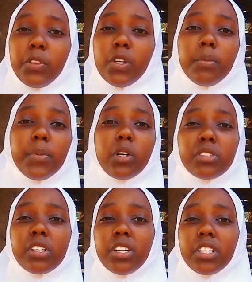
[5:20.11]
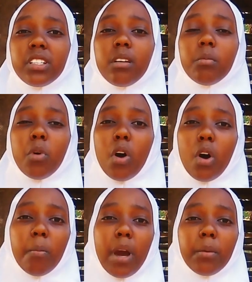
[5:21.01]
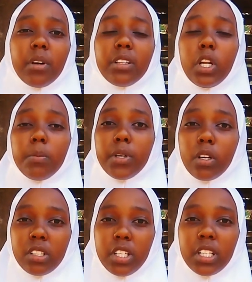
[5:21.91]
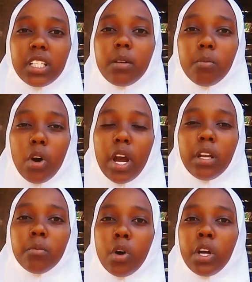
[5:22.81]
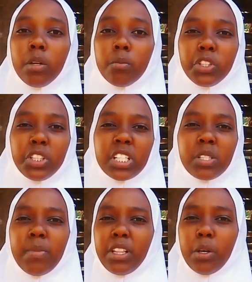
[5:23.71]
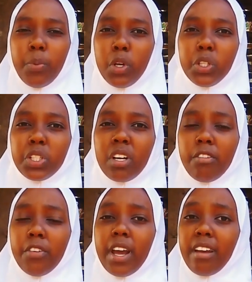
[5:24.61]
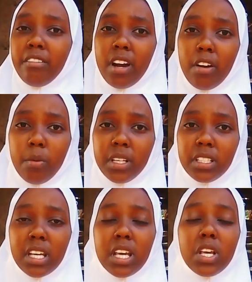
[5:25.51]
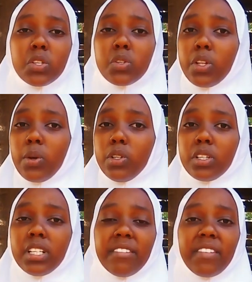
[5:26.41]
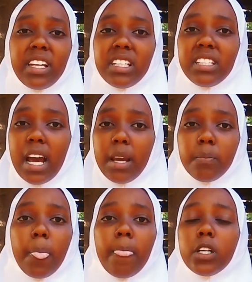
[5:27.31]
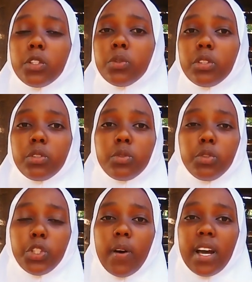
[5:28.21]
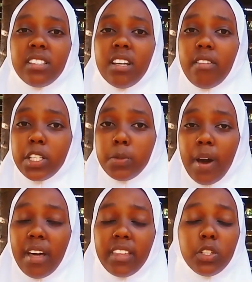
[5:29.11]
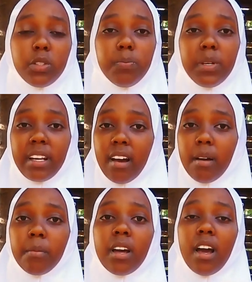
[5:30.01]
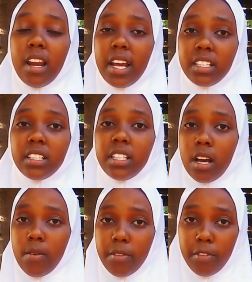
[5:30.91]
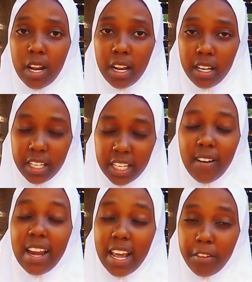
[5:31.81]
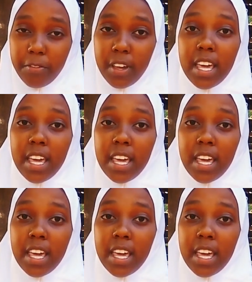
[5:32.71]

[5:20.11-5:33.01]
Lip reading: They'll be concentrating more and more just by the polluting of our environment. So they will not have any time to show us the right path and become a light in our life.